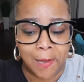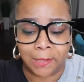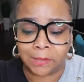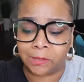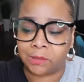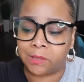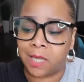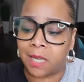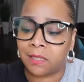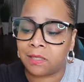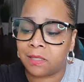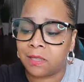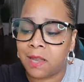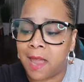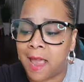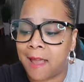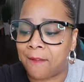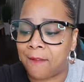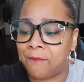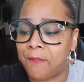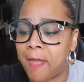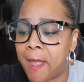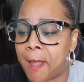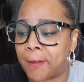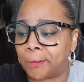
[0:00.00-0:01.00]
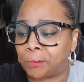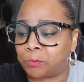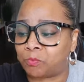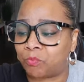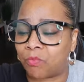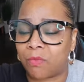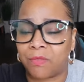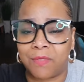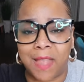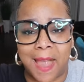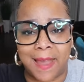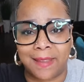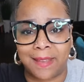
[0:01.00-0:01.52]
It doesn't have that,
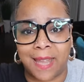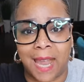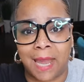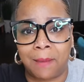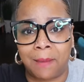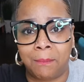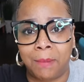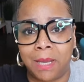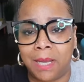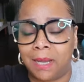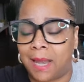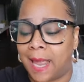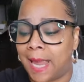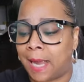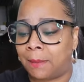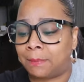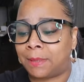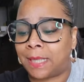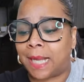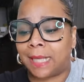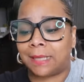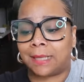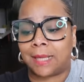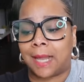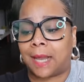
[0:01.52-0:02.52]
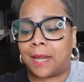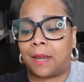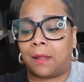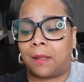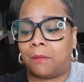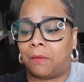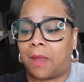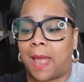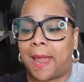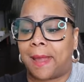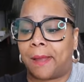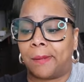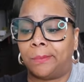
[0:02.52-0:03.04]
that gamey lamb taste that I
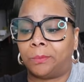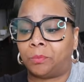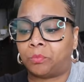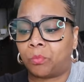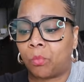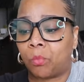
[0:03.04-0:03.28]
don't like